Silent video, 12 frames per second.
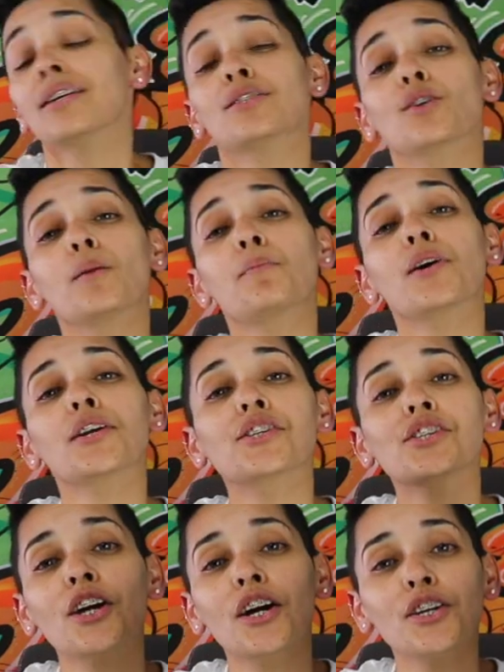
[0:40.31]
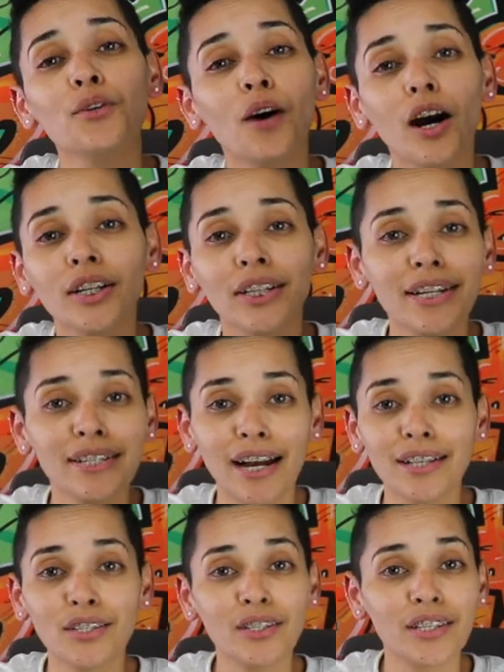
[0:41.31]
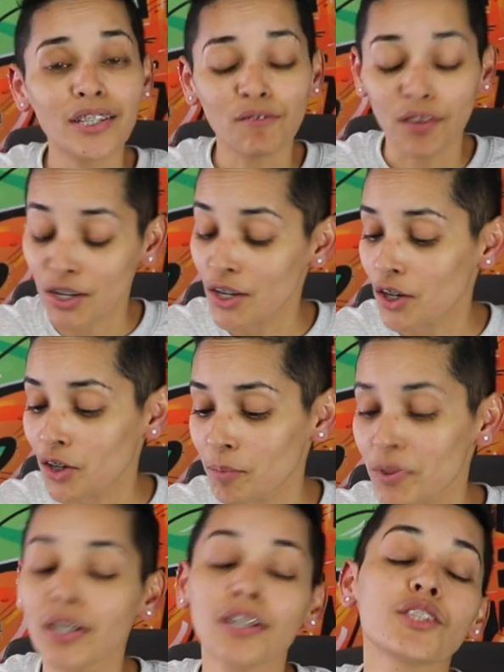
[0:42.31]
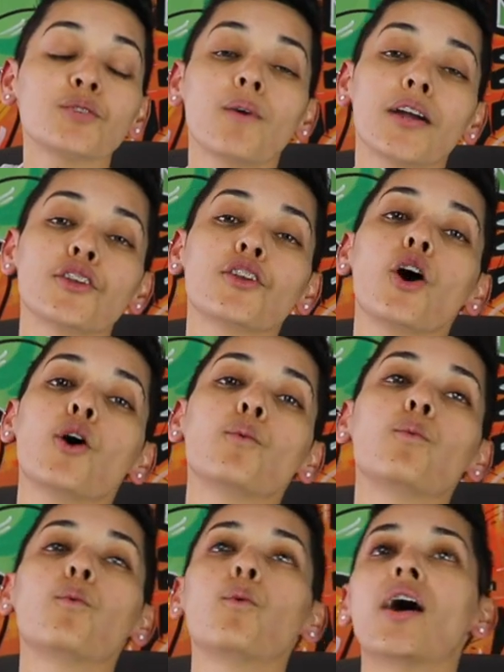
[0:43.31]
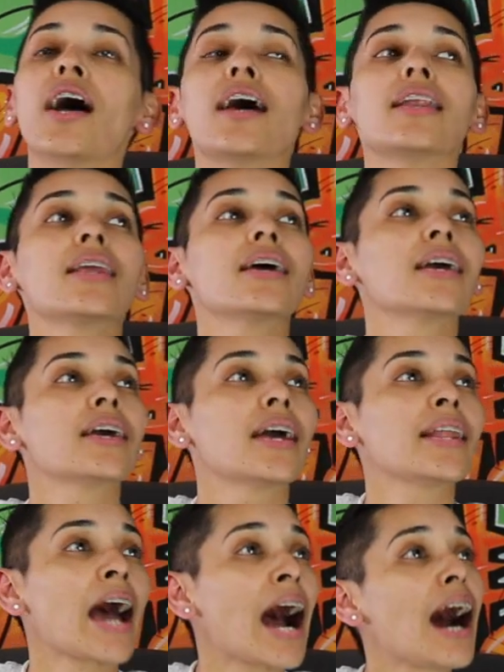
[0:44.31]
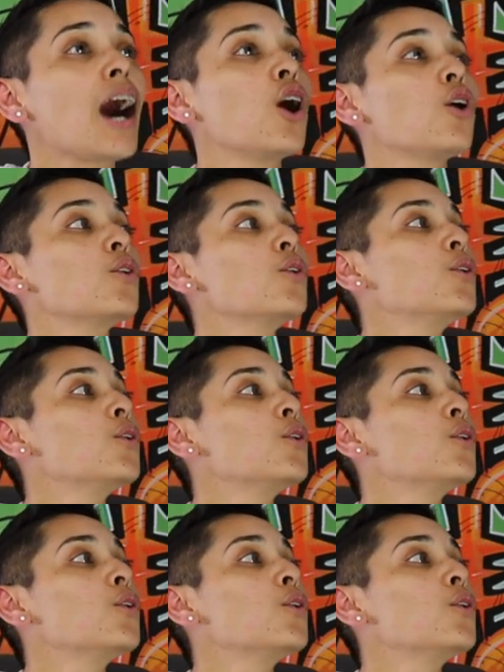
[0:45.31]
So I'm pretty sure you all clicked onto this video because you wanna know when and how